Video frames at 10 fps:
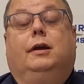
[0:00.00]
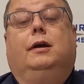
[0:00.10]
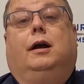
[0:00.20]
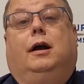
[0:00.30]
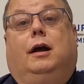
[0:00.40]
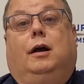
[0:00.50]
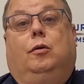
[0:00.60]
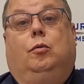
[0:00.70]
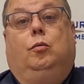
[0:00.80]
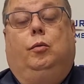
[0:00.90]
uh,
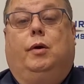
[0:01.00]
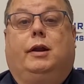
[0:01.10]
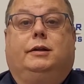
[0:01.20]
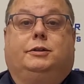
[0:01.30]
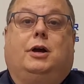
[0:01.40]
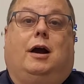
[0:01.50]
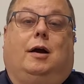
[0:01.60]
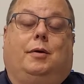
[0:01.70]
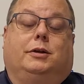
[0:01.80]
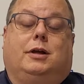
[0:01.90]
we wanted to talk. I
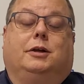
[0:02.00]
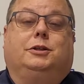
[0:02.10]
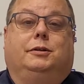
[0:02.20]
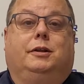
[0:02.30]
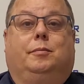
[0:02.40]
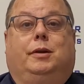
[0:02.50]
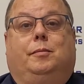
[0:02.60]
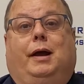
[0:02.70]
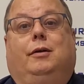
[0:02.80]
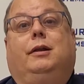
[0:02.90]
want to talk to you a little bit
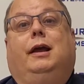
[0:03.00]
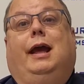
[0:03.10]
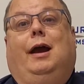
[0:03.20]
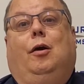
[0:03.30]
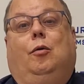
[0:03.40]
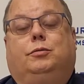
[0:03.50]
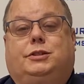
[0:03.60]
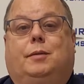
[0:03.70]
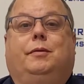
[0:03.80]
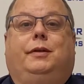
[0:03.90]
about
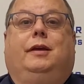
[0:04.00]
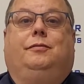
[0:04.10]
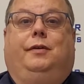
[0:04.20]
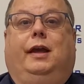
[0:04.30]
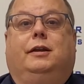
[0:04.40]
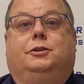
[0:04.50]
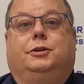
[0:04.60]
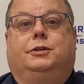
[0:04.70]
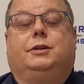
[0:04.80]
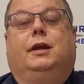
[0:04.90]
some of the
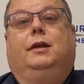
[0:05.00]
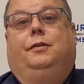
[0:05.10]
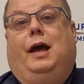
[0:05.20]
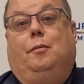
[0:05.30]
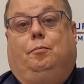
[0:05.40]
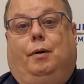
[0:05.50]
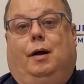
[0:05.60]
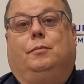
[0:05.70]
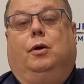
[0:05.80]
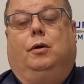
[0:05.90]
advantages that
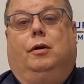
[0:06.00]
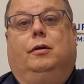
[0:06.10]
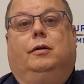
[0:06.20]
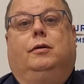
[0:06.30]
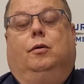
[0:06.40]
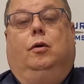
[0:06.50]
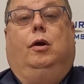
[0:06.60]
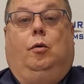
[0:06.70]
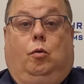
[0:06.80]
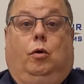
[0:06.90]
Bomgar or,
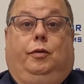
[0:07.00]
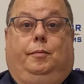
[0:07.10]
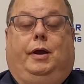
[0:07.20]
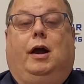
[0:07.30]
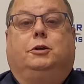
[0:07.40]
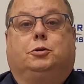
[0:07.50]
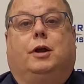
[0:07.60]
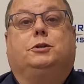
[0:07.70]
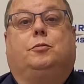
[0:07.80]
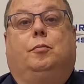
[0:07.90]
or the Beyond
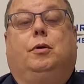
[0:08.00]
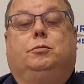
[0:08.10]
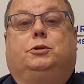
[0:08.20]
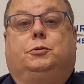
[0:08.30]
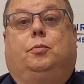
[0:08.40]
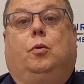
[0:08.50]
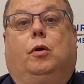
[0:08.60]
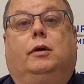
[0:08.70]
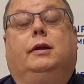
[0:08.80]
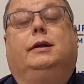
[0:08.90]
Trust remote
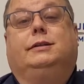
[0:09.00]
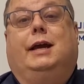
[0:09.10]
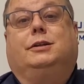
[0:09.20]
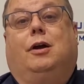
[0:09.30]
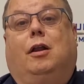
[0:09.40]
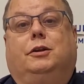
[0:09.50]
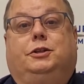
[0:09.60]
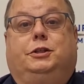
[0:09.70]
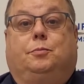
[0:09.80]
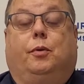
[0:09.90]
support
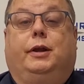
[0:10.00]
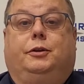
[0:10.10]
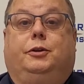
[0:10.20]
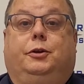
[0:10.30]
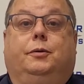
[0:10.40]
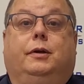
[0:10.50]
technologies bring to you.